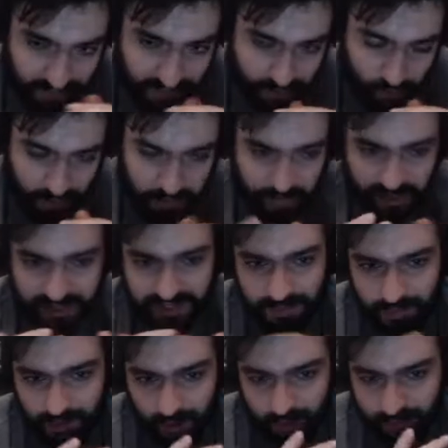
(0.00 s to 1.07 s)
one
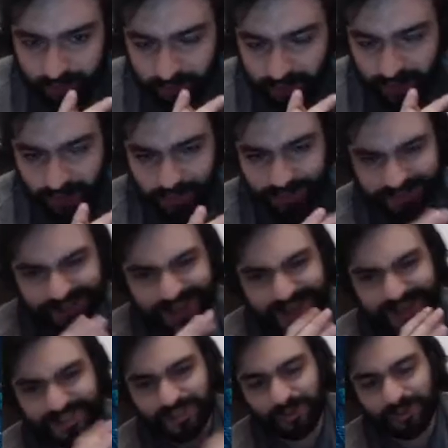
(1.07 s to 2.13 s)
principle over the other.
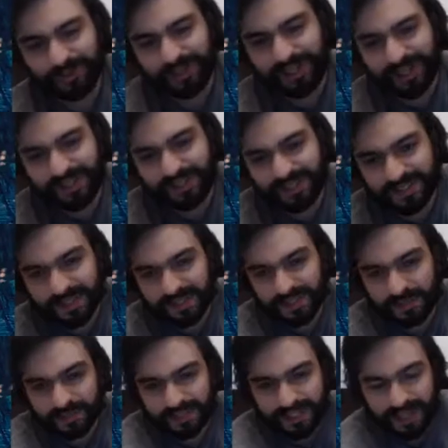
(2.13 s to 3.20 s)
So the grading
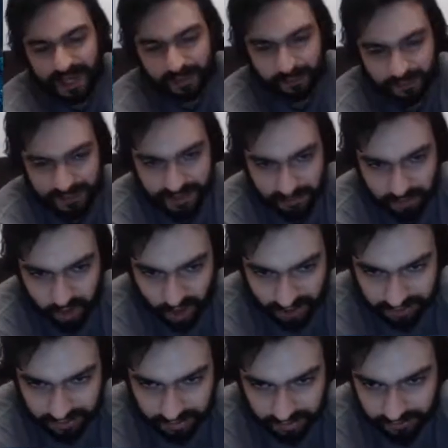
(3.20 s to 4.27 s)
system is rather
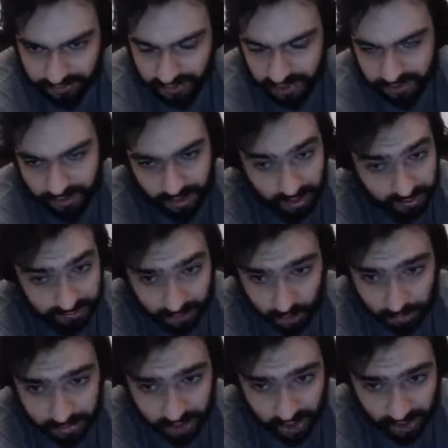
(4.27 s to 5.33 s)
subjective and not
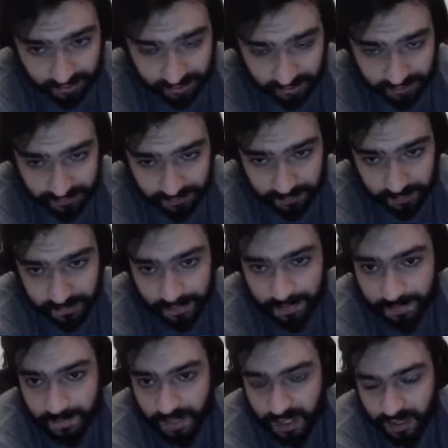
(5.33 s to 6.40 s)
objective,
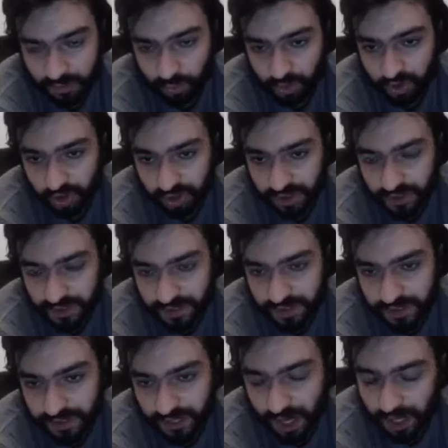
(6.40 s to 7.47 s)
which
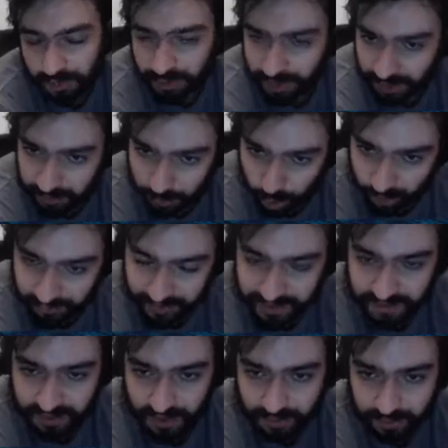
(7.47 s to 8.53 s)
is, I think, more of a
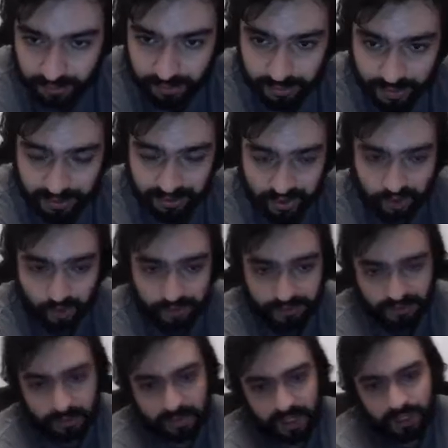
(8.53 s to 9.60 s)
strength than a
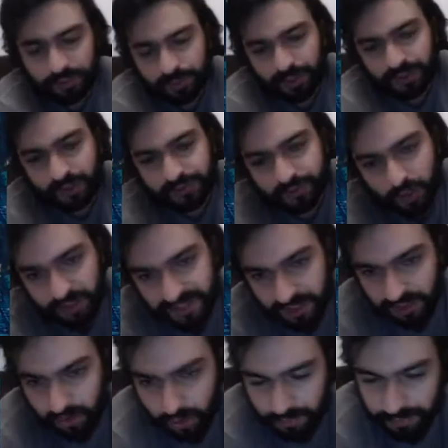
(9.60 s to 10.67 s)
shortcoming, but of course
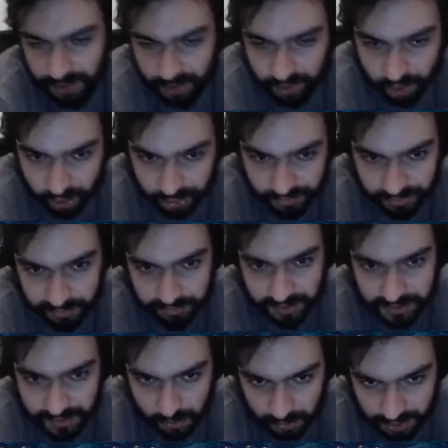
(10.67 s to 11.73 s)
it could be a shortcoming.
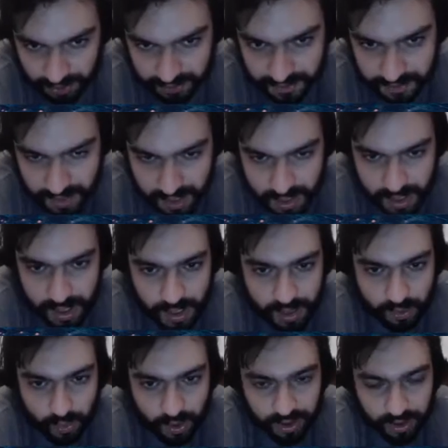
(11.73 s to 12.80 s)
So that's
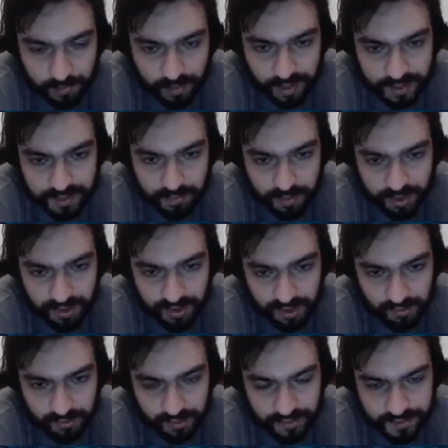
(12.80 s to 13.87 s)
why I'm
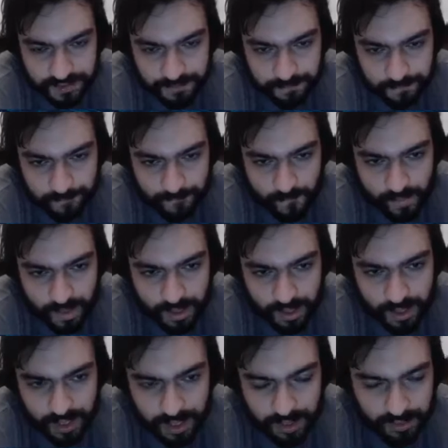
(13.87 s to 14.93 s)
explaining this.
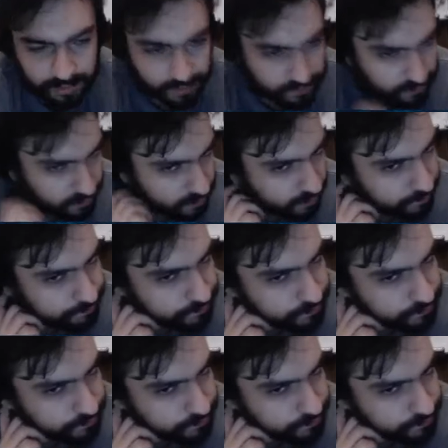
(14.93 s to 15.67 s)
And